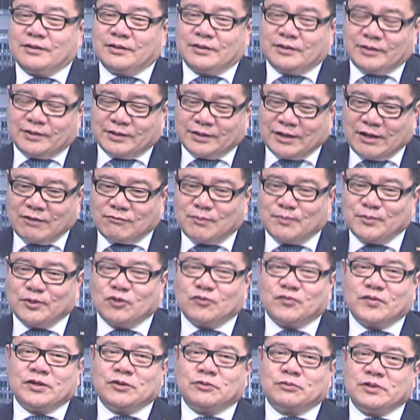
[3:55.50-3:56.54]
The government
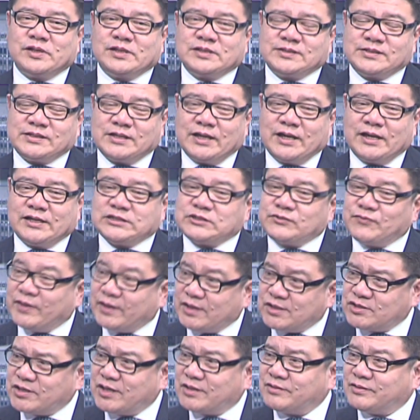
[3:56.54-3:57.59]
of Indonesia is
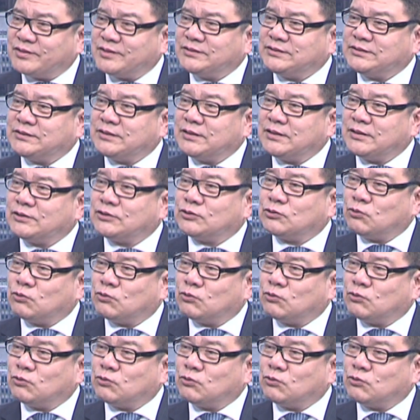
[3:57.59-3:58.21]
very generous